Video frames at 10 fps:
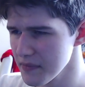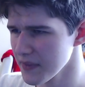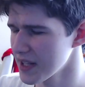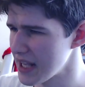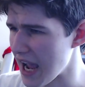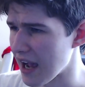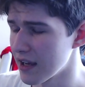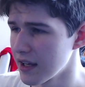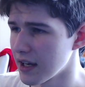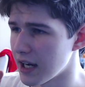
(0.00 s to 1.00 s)
yeah,
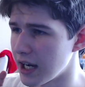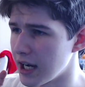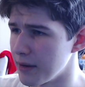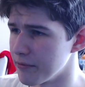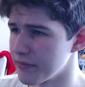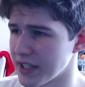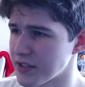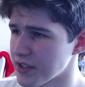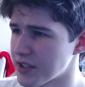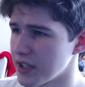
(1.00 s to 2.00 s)
that's
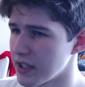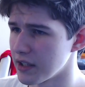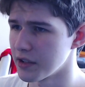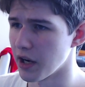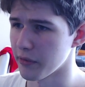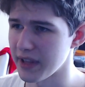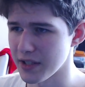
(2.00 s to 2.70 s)
just a note.